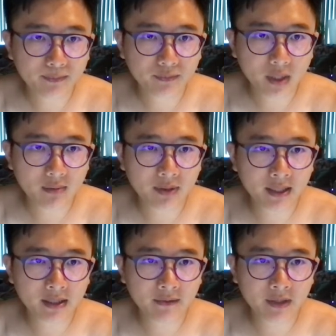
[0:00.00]
Complete
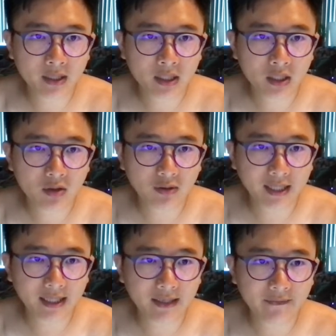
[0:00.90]
the rotate
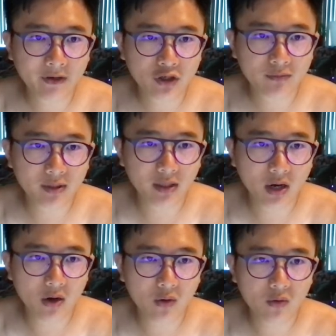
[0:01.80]
left function
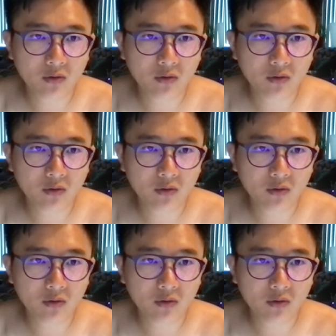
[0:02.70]
below.